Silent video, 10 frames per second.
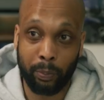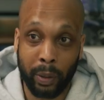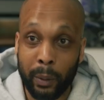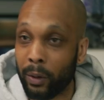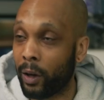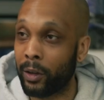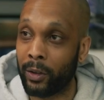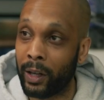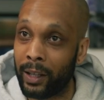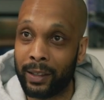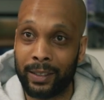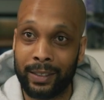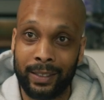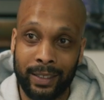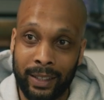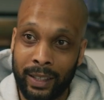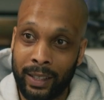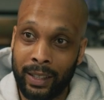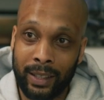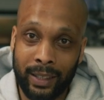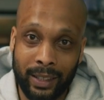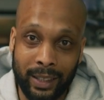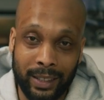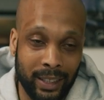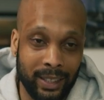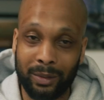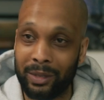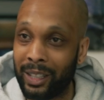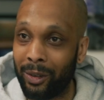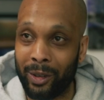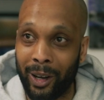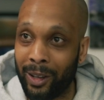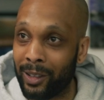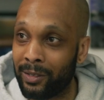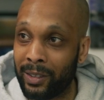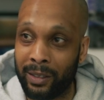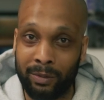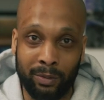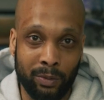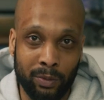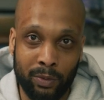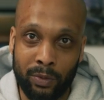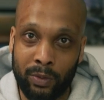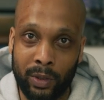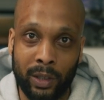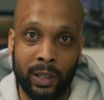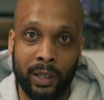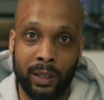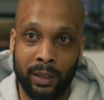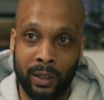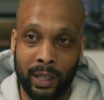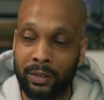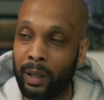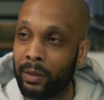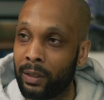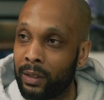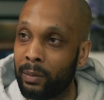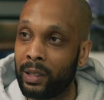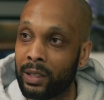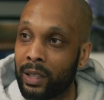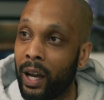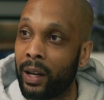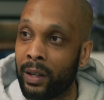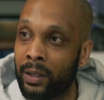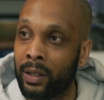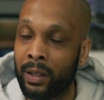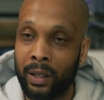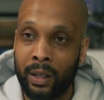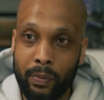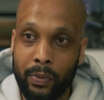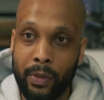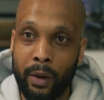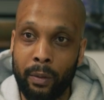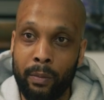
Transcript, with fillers: People are great. The systems that we all live in really leave something to be desired. The